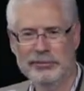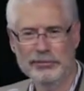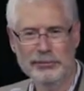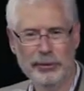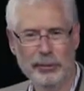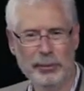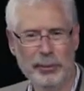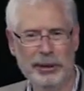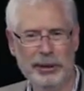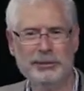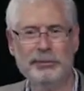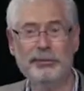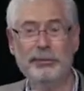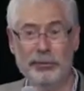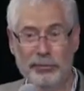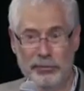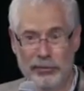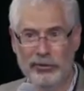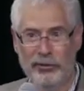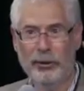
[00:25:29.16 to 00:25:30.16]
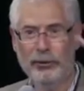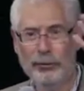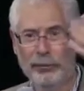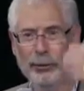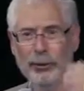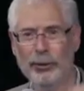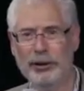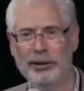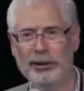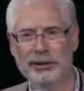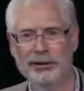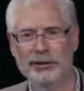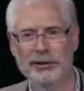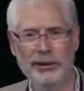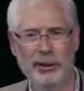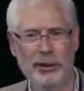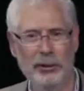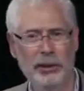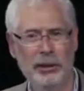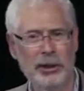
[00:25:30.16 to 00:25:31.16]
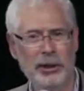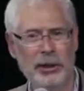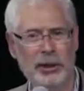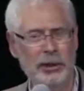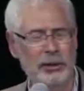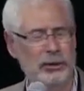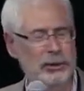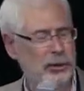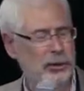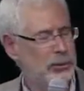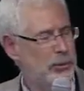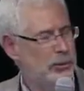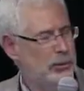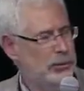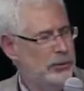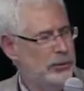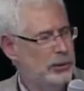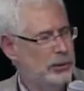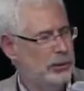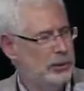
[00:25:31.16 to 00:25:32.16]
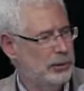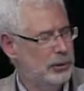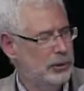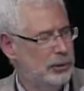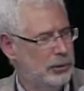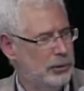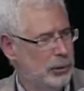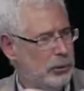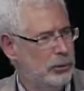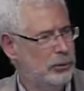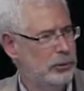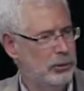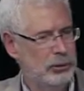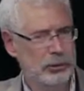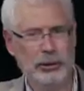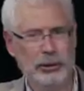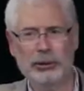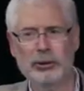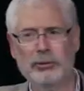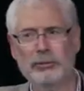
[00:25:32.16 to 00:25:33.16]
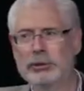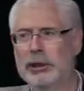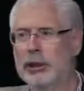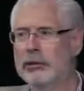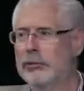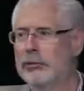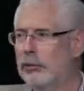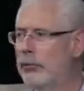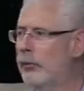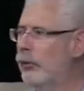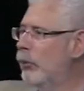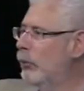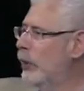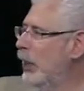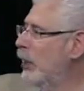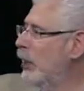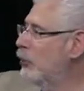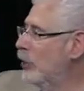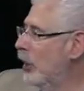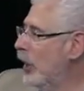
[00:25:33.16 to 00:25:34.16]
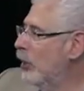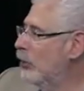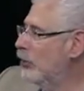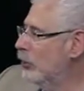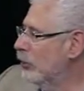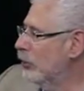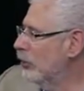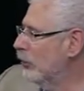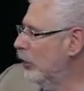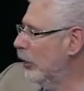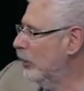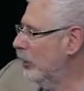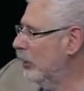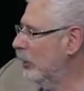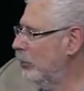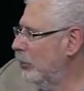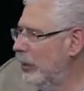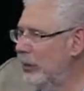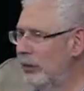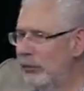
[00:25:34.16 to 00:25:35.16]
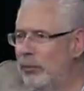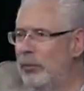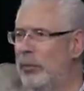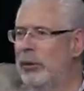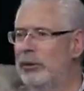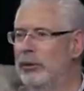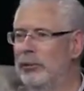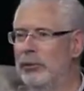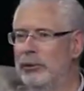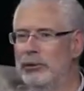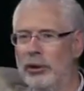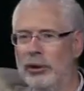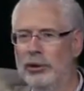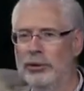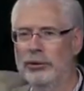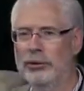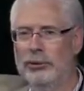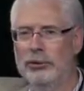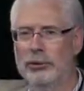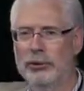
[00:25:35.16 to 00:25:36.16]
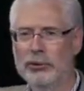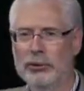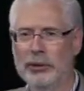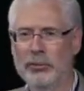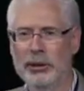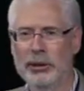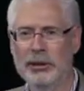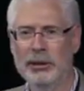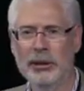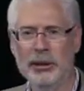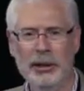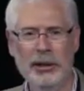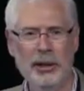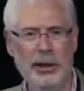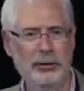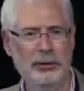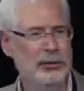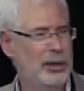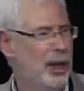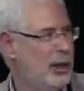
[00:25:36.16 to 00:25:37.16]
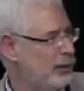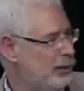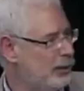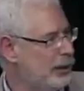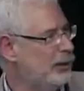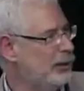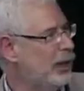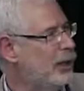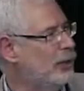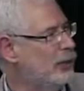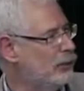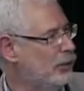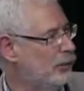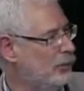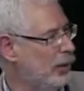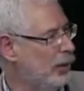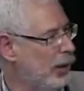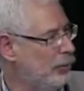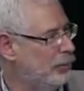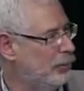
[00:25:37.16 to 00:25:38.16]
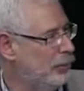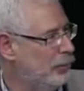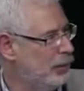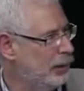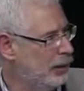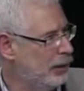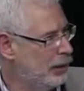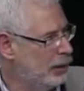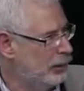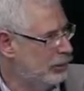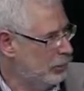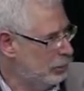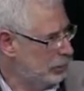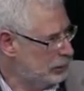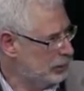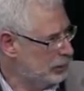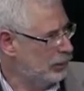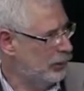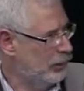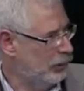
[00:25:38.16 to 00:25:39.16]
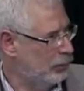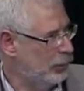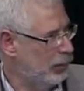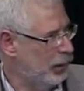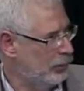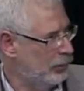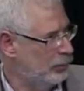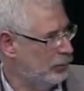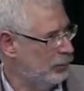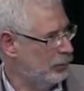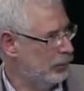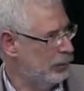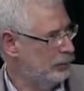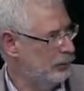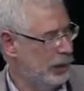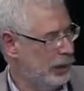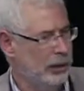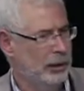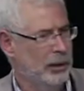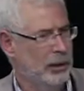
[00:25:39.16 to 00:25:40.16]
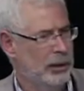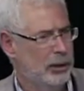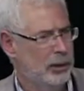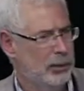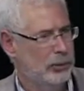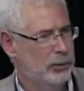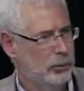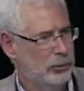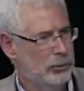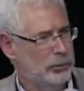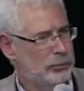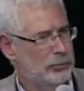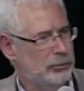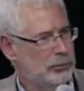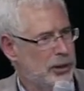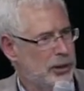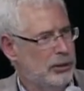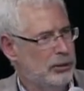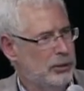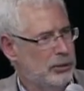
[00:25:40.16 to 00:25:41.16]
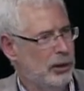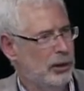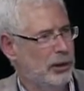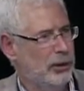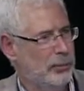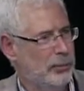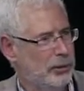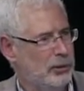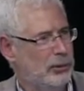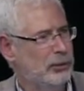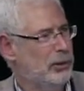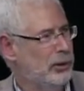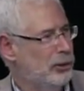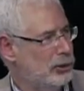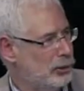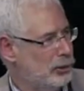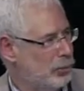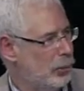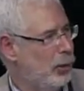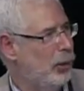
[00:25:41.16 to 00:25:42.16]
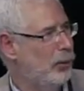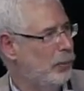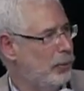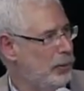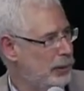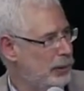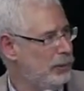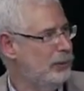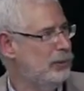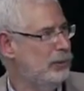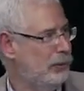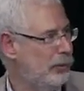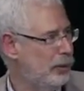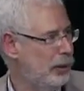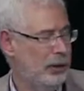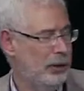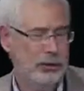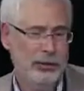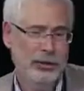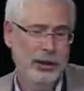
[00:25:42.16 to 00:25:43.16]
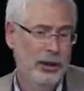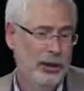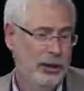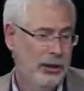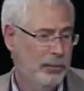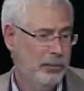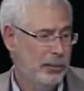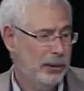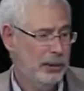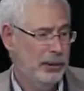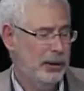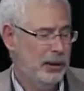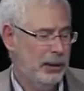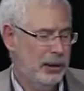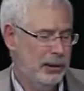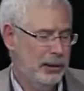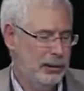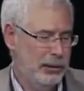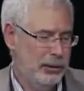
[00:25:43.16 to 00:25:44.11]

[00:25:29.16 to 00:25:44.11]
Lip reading: repeal, vote 40, and, so those are, it's like reforming education, right? Anybody familiar with charter schools? I mean, it's not a technology problem, it's a political problem, right? So lean startup is only a small piece of this, but